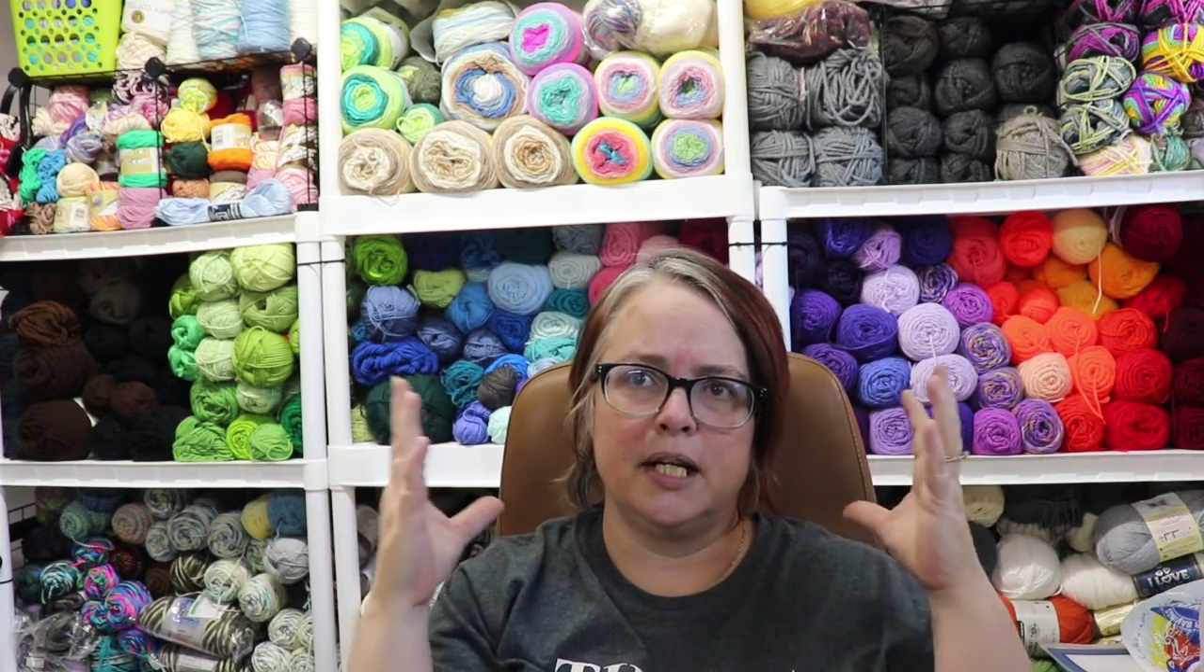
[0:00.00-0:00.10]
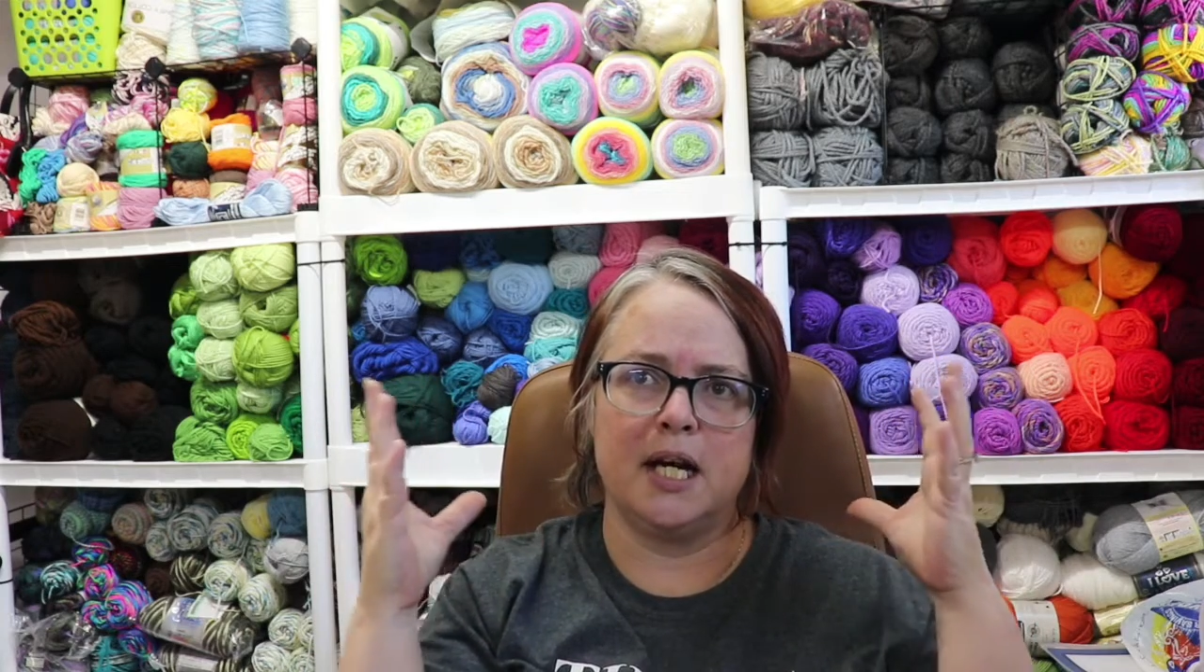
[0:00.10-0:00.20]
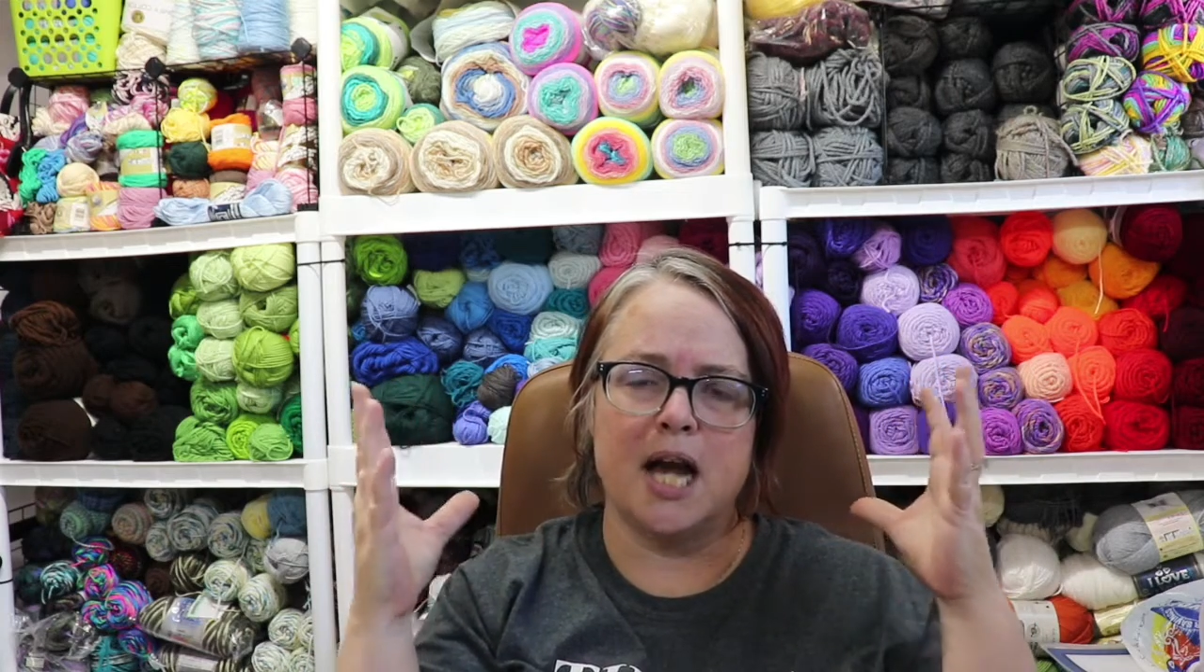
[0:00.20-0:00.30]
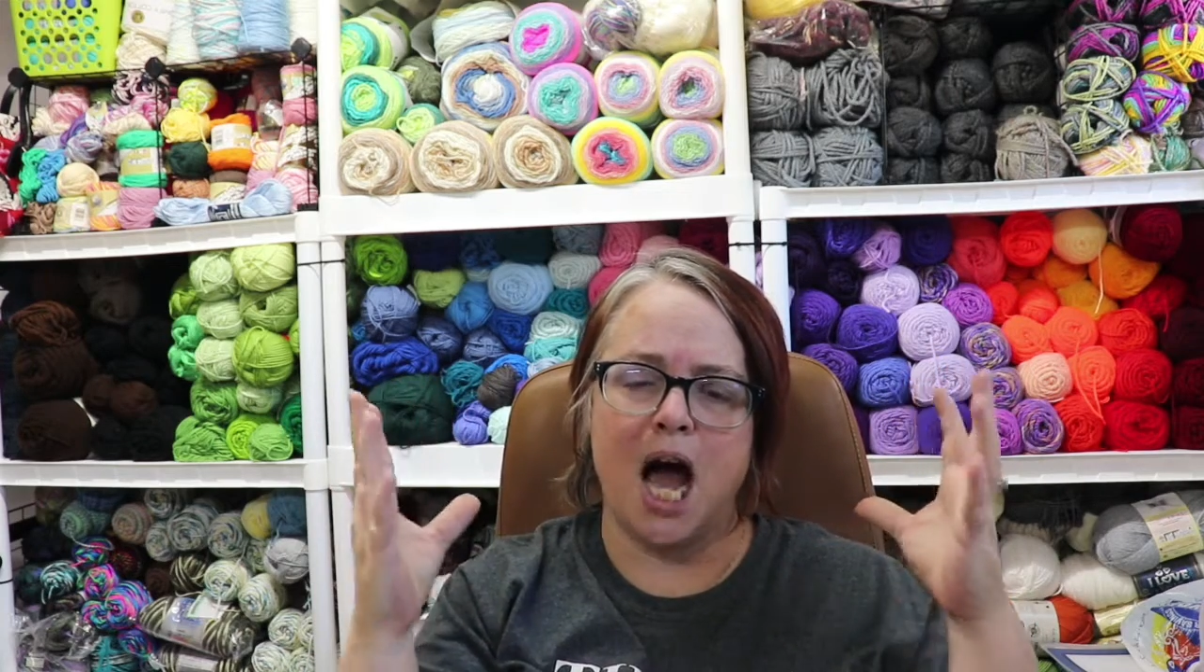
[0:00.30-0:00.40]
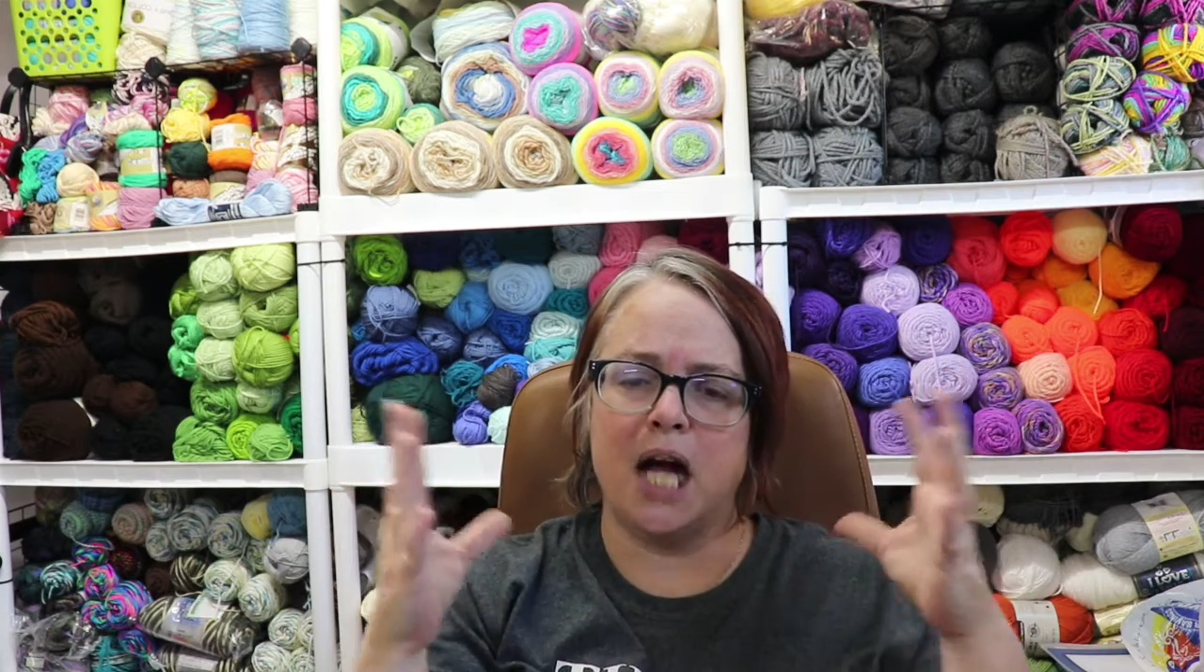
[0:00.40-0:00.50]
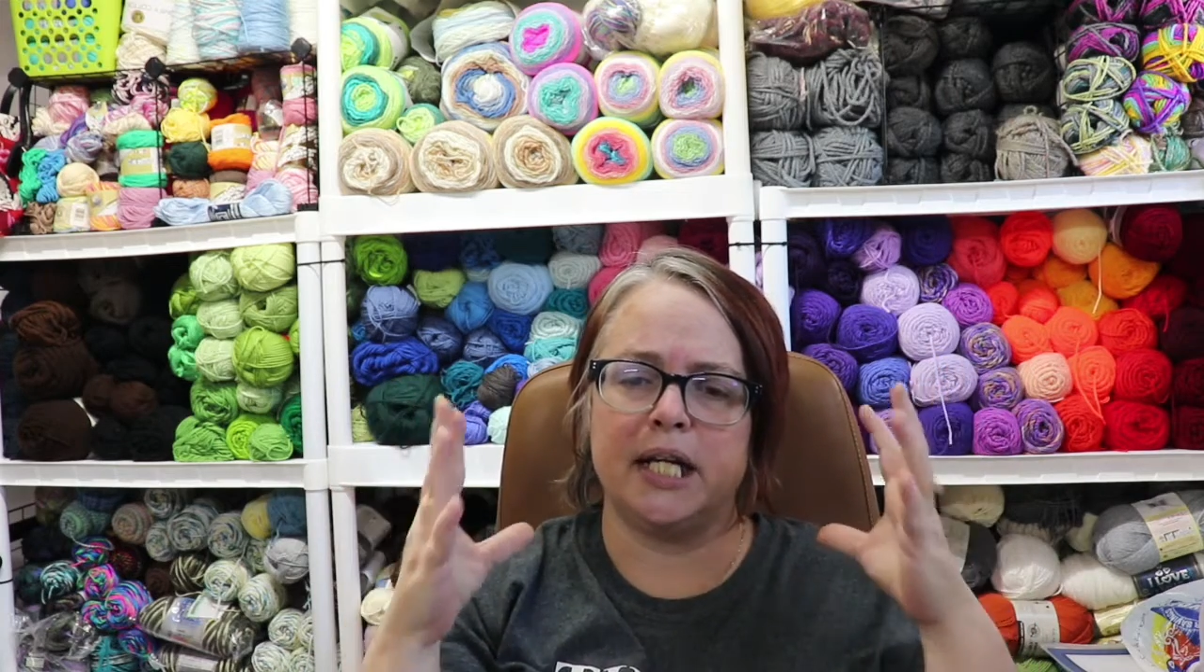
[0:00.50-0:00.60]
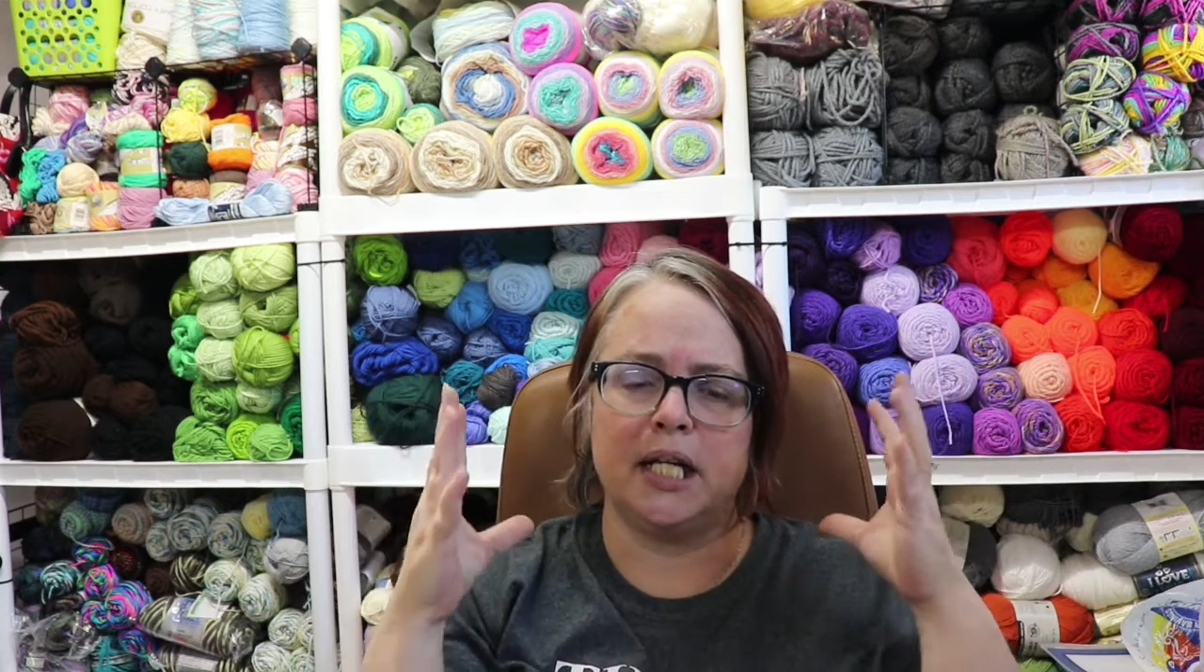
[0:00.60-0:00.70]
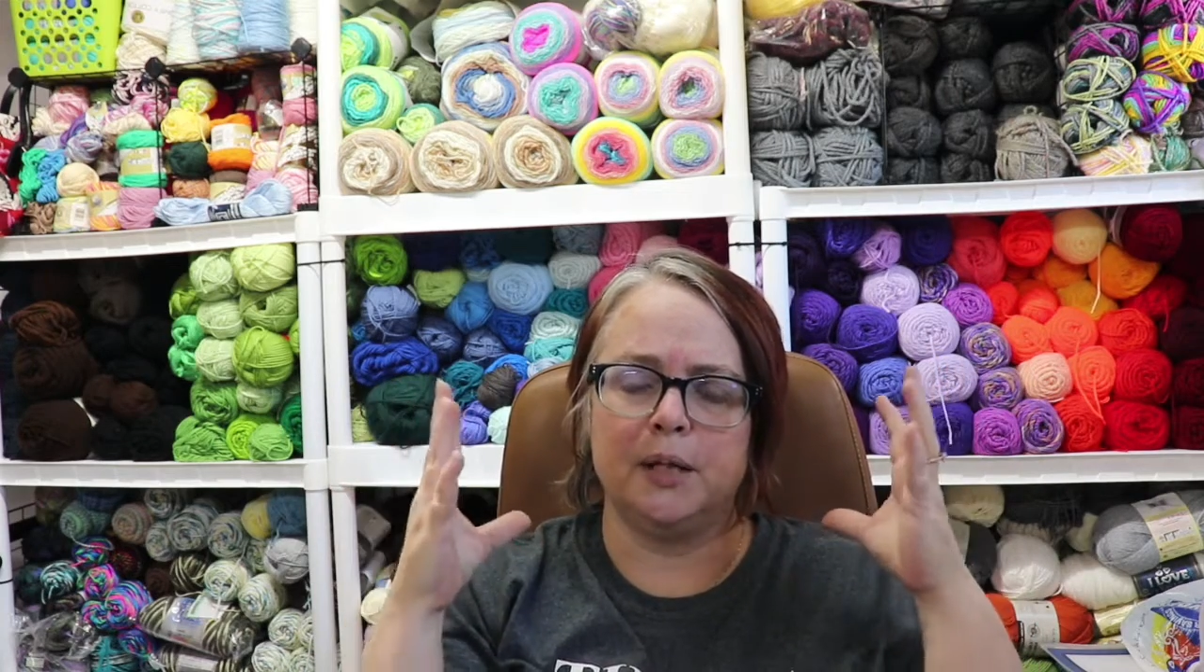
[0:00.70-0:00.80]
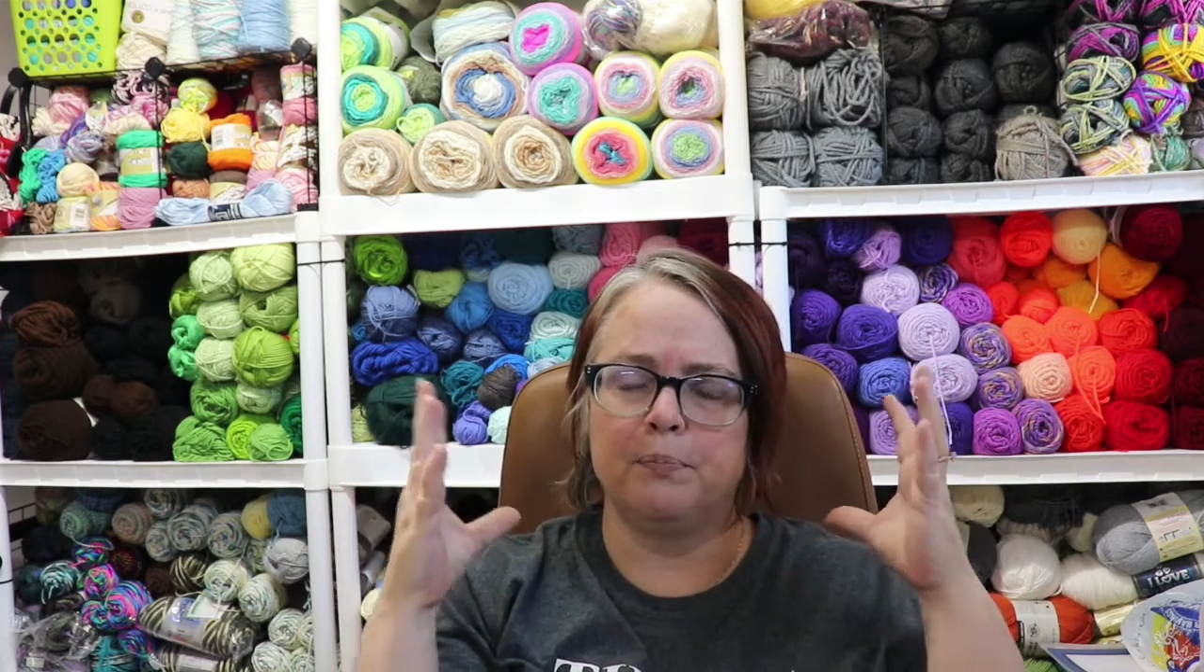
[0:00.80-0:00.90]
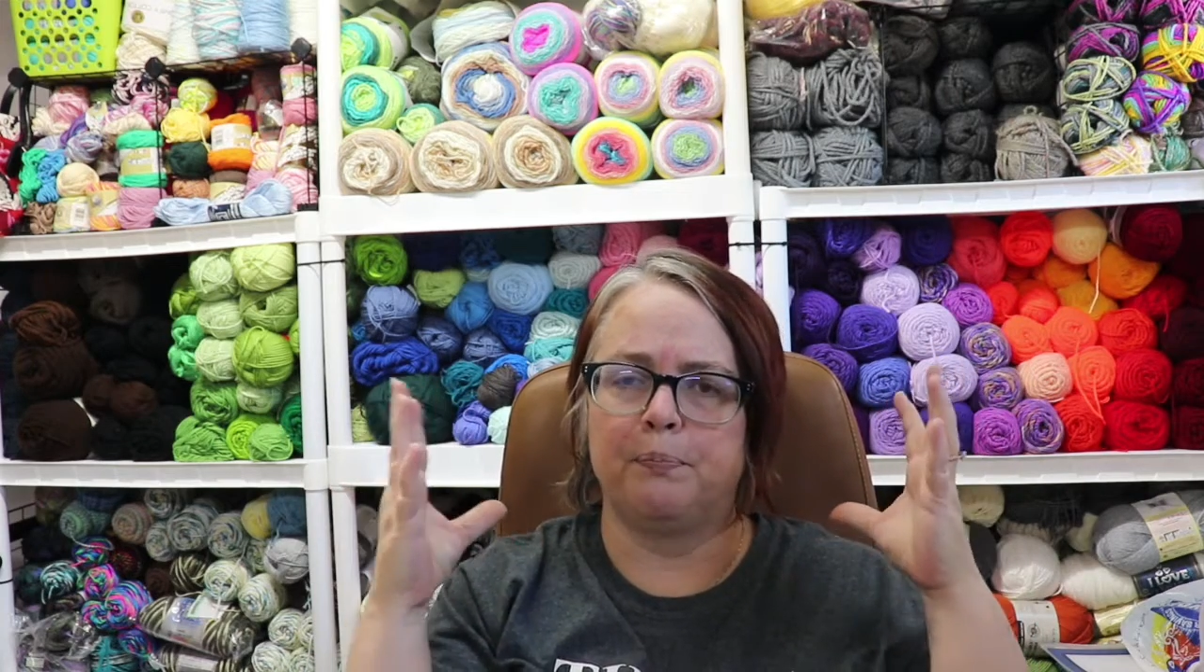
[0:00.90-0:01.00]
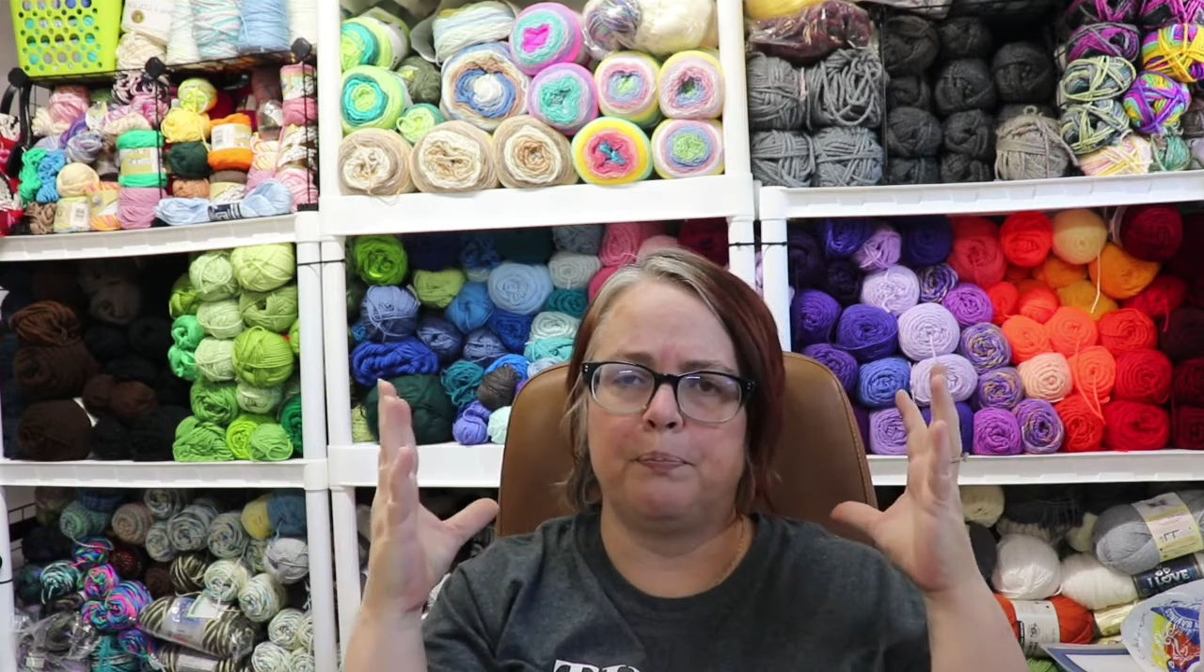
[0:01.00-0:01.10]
knotty,